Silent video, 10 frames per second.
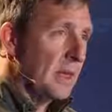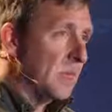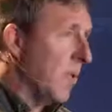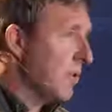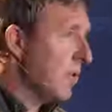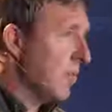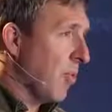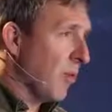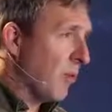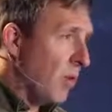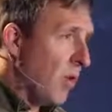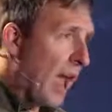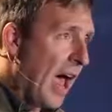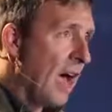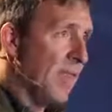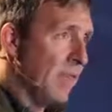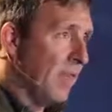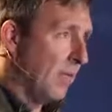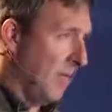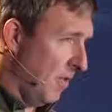is most important for you to have
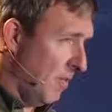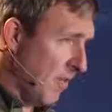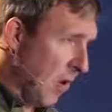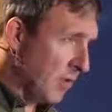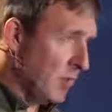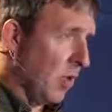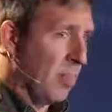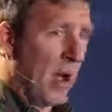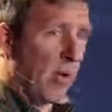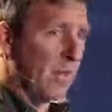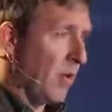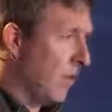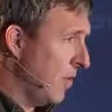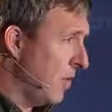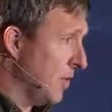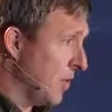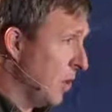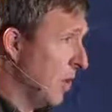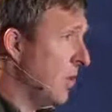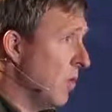the most willpower and for you to do the most
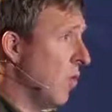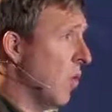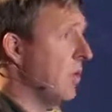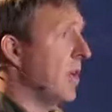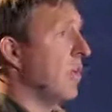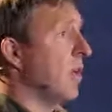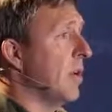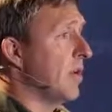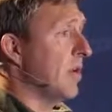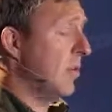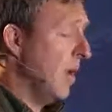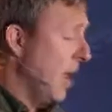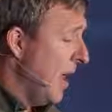good in the world that you want to do